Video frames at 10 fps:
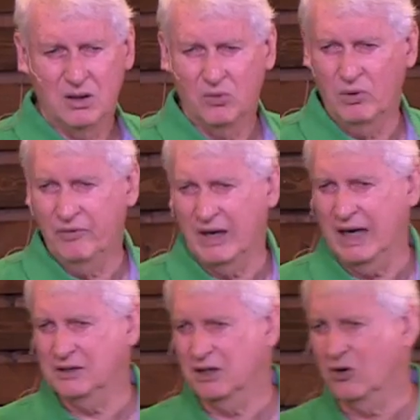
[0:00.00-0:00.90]
We've
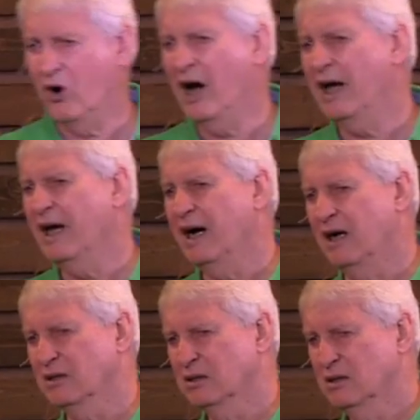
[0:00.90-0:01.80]
got to cry
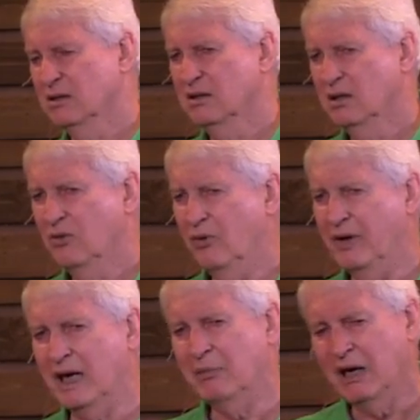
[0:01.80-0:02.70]
out. We've
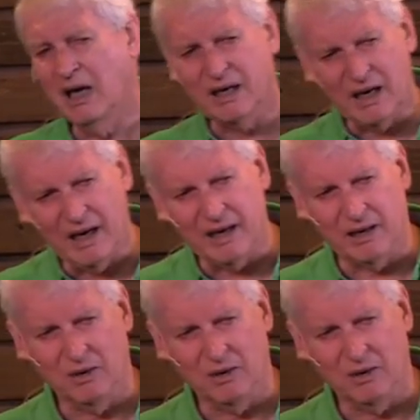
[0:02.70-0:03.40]
got to be like Hannah.